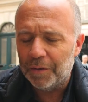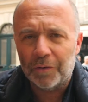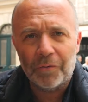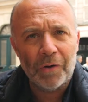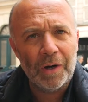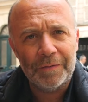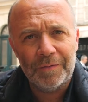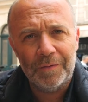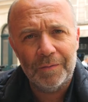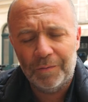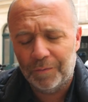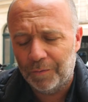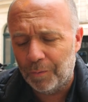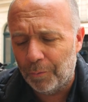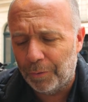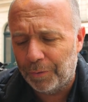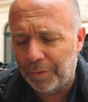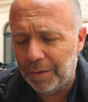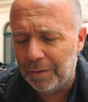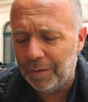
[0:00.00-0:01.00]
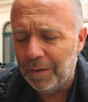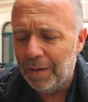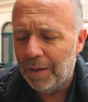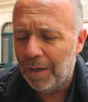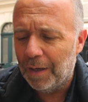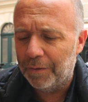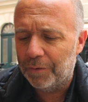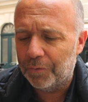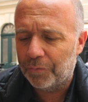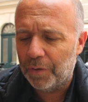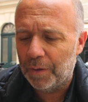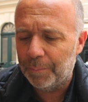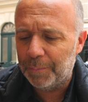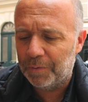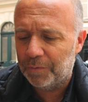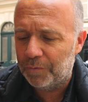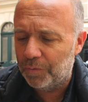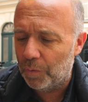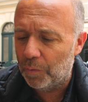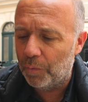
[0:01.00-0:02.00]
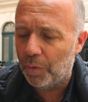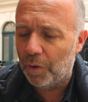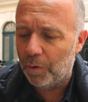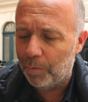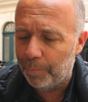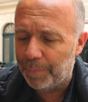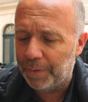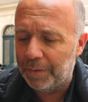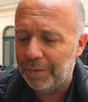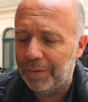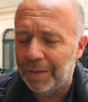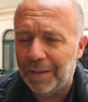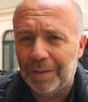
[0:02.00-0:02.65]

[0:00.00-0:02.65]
The crust is so thin and the crumb is so open,